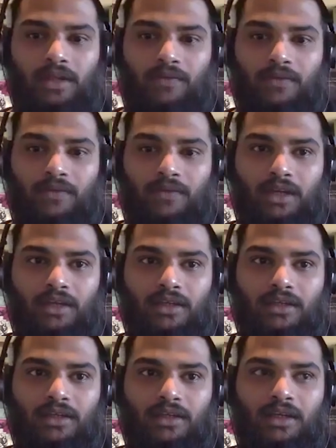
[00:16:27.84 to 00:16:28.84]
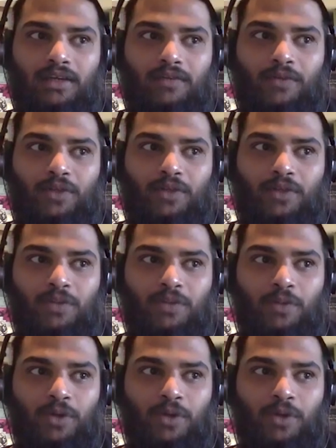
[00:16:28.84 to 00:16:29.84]
I feel like for
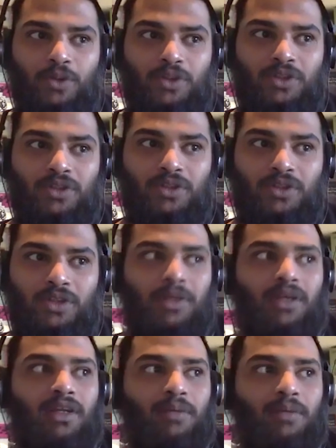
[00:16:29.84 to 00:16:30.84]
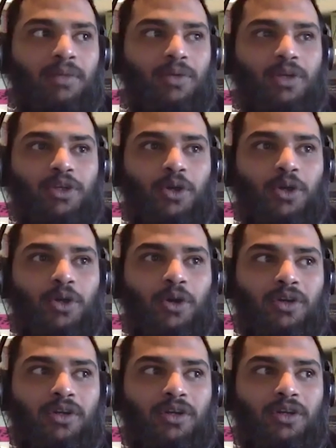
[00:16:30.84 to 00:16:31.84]
someone who's, being an immigrant,
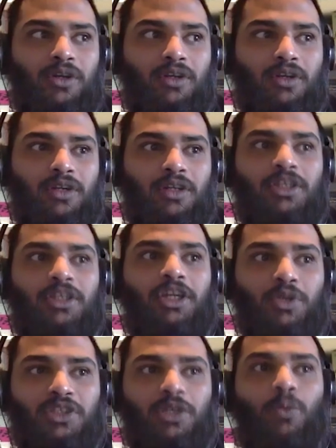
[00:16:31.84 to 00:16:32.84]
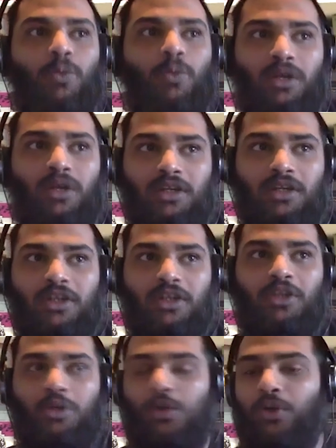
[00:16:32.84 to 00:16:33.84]
you're continuously working,
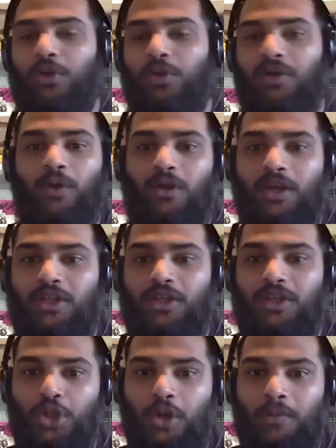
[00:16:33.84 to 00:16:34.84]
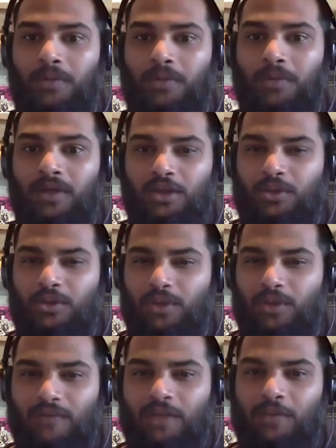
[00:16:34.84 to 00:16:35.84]
continuously looking for your next job. You don't really
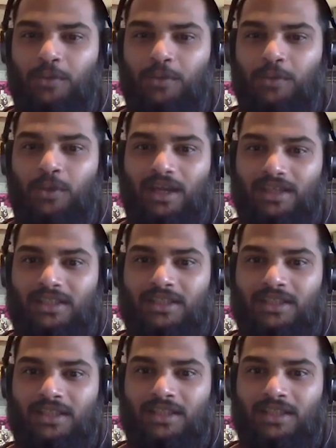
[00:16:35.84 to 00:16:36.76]
have time to relax.